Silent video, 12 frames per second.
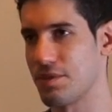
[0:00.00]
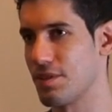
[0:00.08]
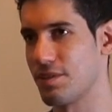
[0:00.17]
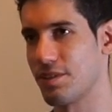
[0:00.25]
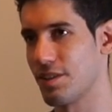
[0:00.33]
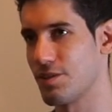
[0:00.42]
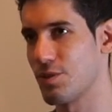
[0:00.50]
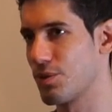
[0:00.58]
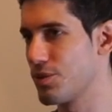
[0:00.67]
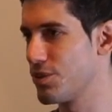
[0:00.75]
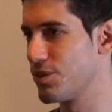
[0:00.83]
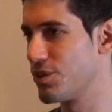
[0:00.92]
they're, they're so
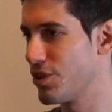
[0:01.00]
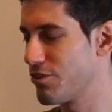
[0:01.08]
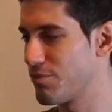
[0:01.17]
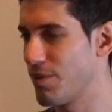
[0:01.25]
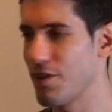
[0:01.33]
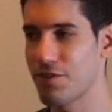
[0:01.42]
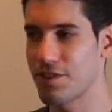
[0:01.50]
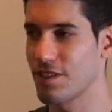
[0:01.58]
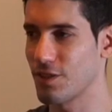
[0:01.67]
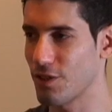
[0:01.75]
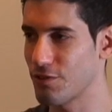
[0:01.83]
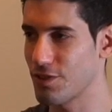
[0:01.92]
good, you have privacy
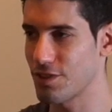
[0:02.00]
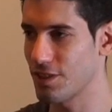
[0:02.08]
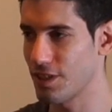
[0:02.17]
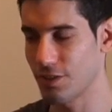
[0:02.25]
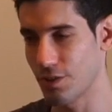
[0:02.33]
and you have this and that.